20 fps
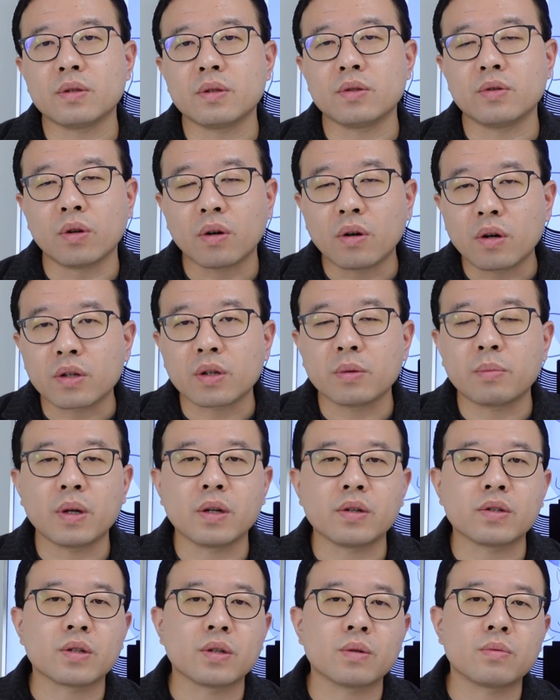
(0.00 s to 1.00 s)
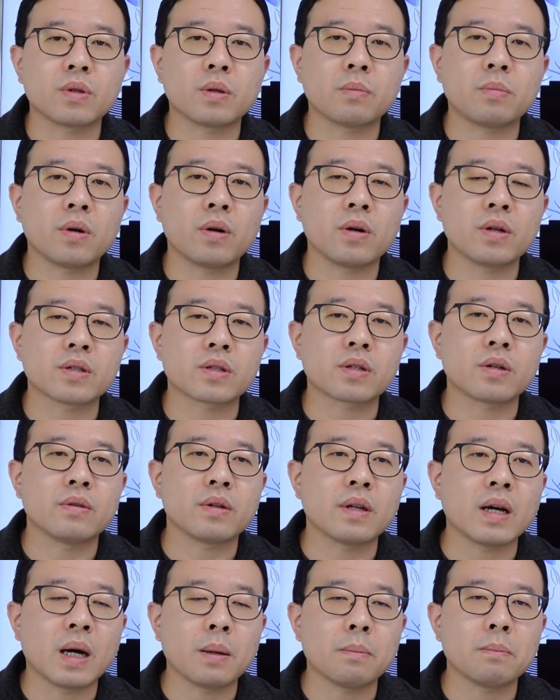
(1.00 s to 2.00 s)
your occupation with the points
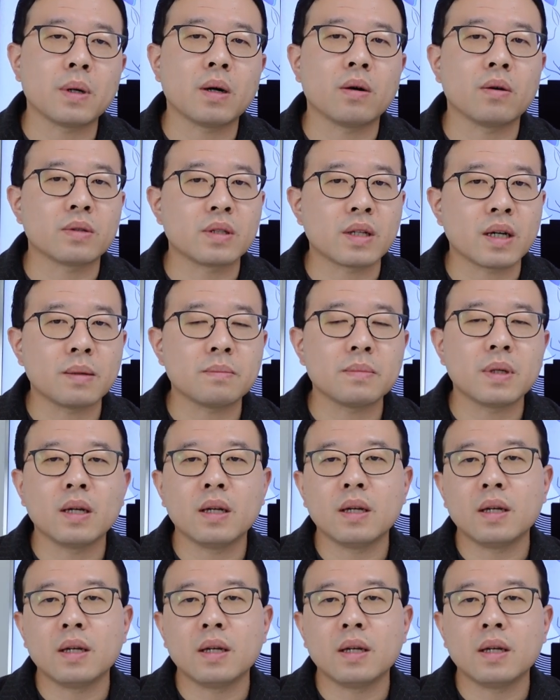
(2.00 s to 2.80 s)
going up or down,